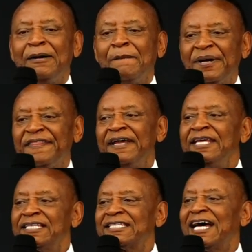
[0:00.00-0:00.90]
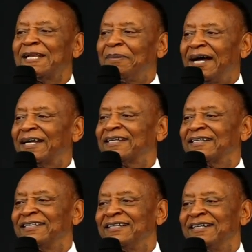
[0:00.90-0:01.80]
But then he sat back
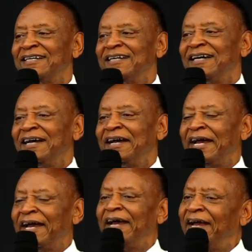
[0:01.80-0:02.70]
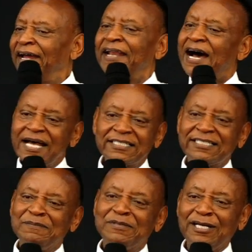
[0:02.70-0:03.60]
and asked
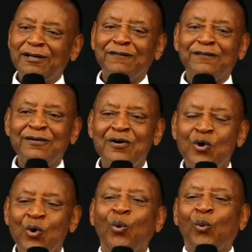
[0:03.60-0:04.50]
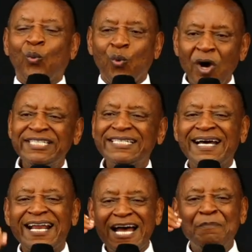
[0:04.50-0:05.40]
himself, What
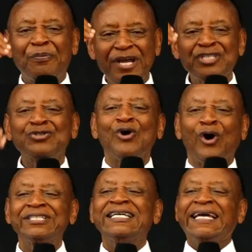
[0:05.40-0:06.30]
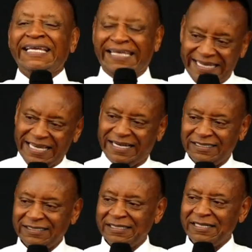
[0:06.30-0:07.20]
can I praise God here
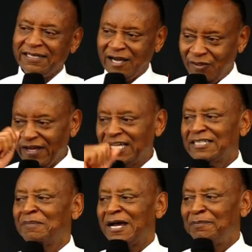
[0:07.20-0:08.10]
now that my